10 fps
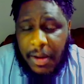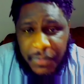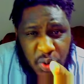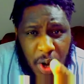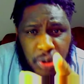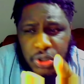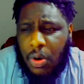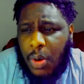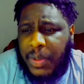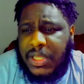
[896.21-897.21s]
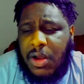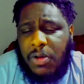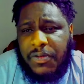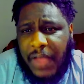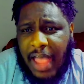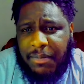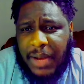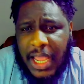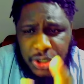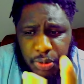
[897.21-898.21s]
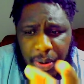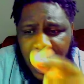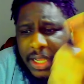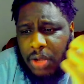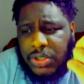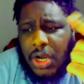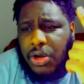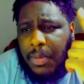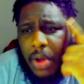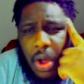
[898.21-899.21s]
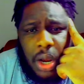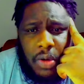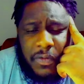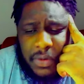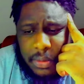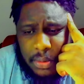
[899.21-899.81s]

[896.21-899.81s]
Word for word: if you don't score within those five plays, you're probably gonna turn the ball over.